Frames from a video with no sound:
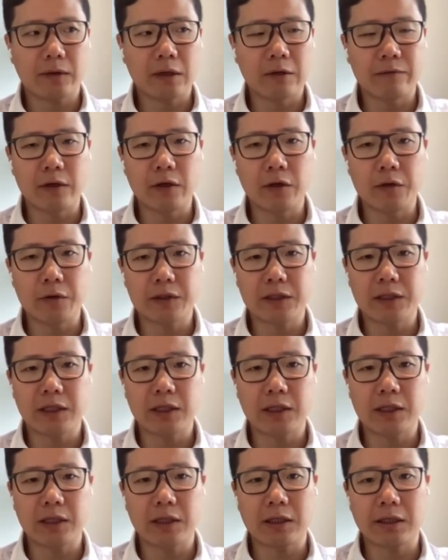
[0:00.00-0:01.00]

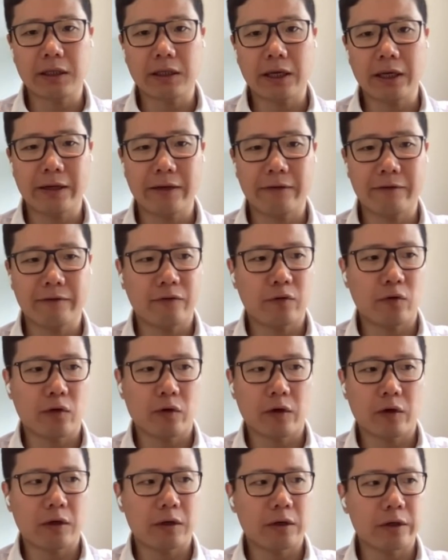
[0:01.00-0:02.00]
VOC
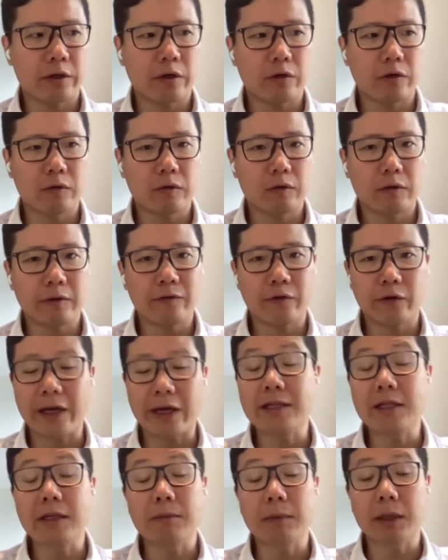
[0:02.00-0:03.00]
for
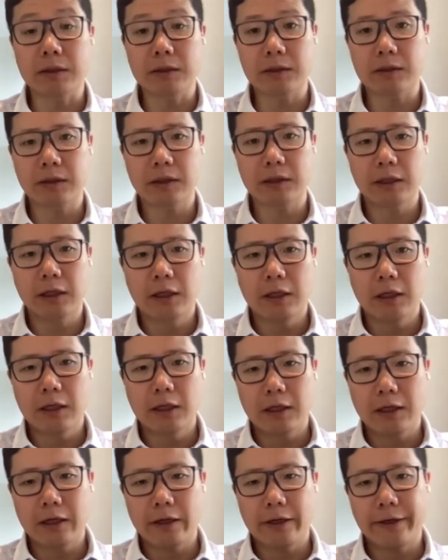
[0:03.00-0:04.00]
18 months.
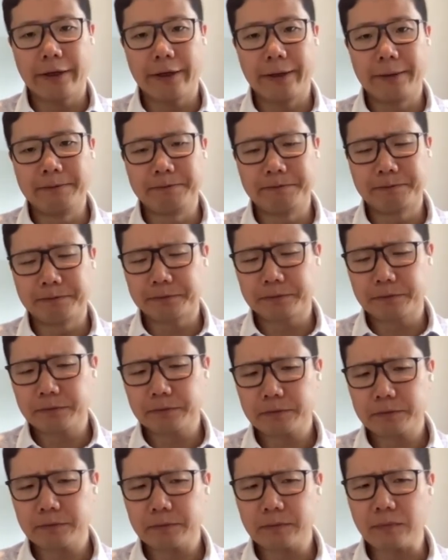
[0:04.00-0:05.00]

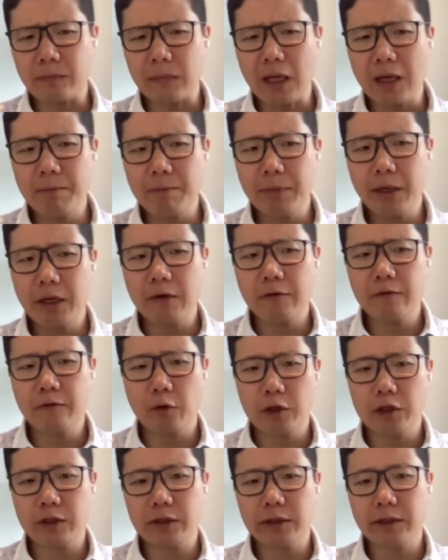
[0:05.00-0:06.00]
But
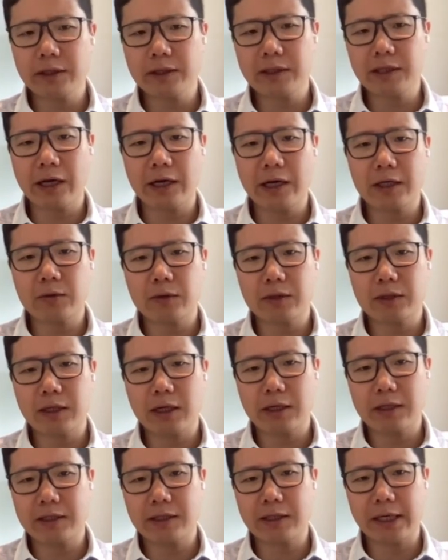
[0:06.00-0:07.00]
unfortunately, the science was
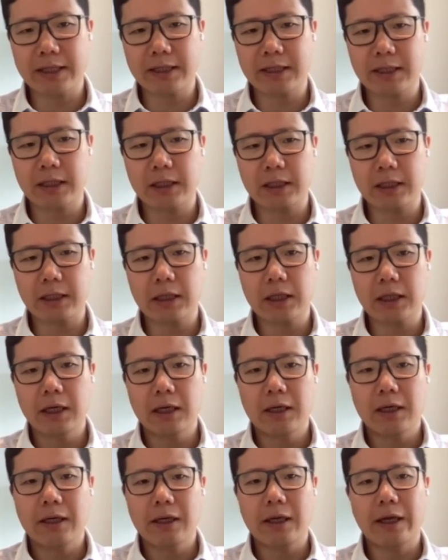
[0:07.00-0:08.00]
not sexy.
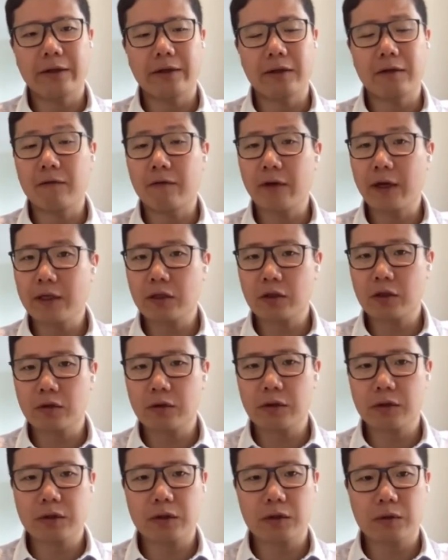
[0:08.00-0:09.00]
The
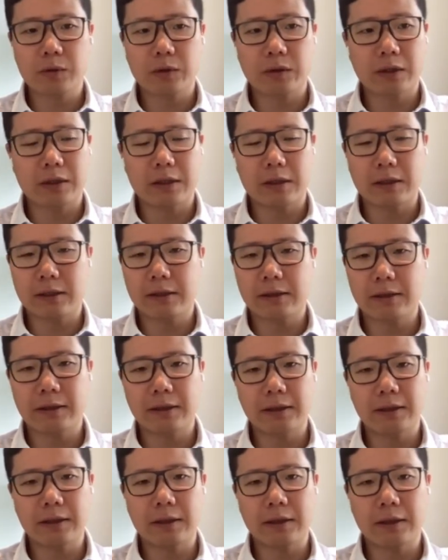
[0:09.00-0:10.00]
investors were
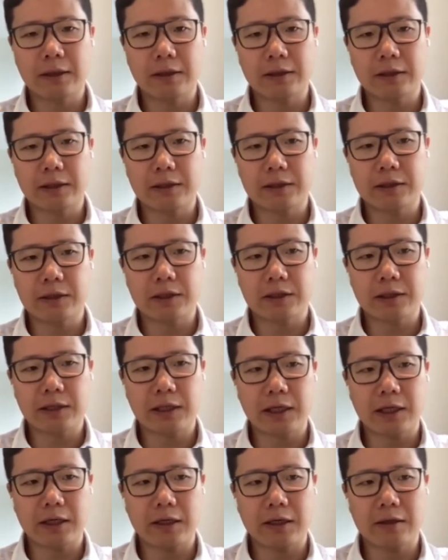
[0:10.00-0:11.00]
let's just
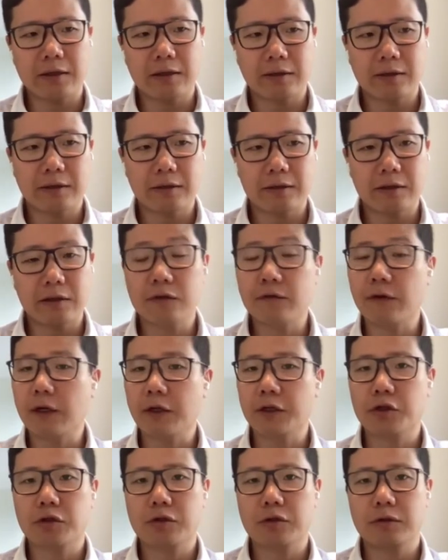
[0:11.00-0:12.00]
say
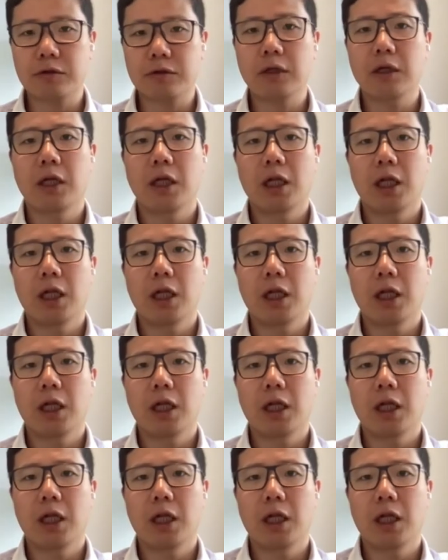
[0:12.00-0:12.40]
dysfunctional.